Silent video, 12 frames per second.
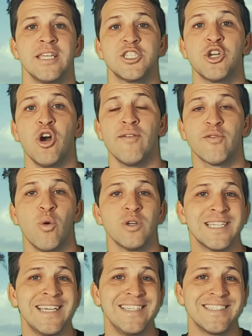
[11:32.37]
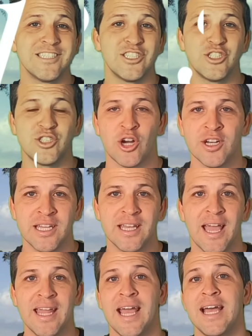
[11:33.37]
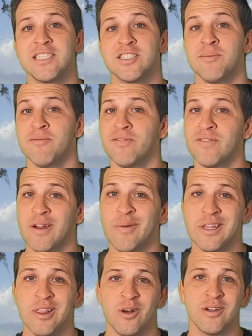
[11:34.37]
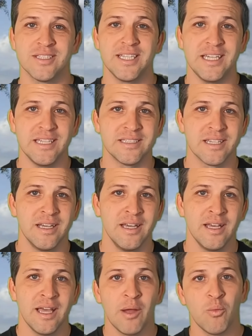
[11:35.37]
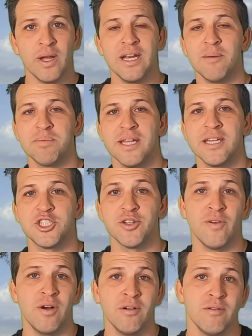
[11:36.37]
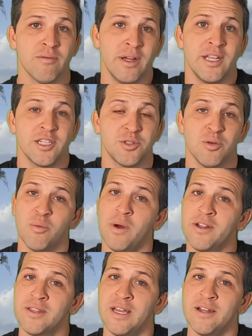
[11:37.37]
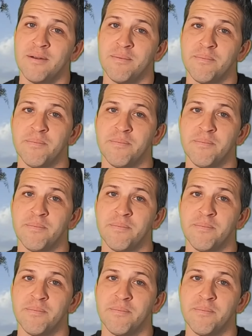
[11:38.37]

this golf course is stunning and has some very long tees. And why not play Cheval right next door while you're there?